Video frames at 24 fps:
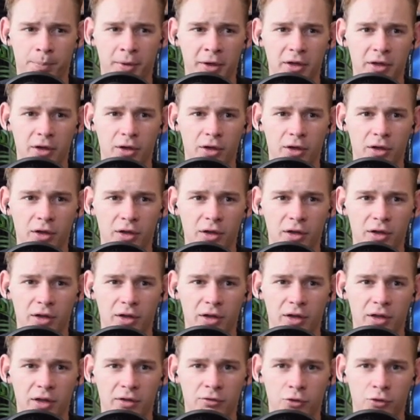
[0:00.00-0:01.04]
But
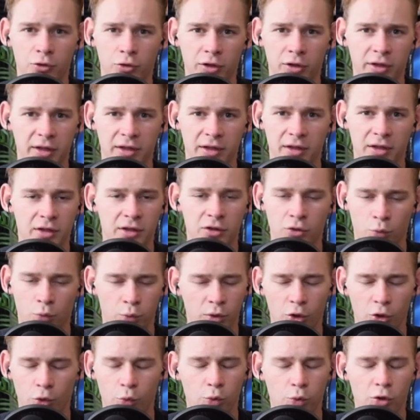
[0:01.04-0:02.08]
if you look in the
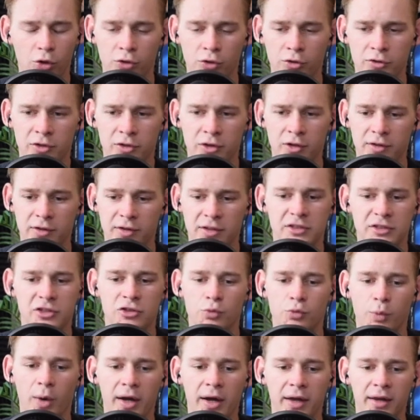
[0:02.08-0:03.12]
real world, this
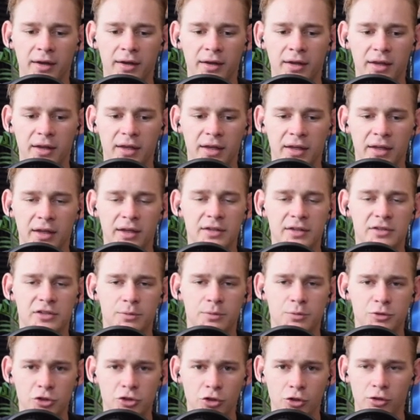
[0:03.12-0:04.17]
is why it is
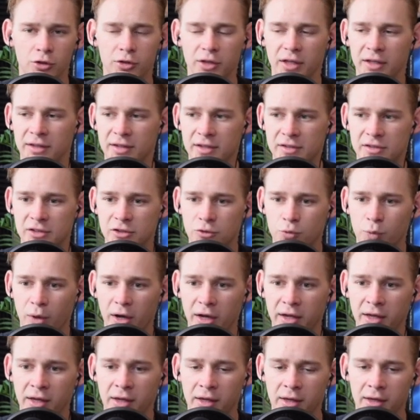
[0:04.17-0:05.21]
absurd, and this is
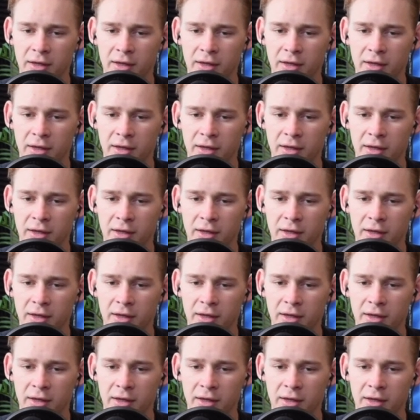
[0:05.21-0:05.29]
why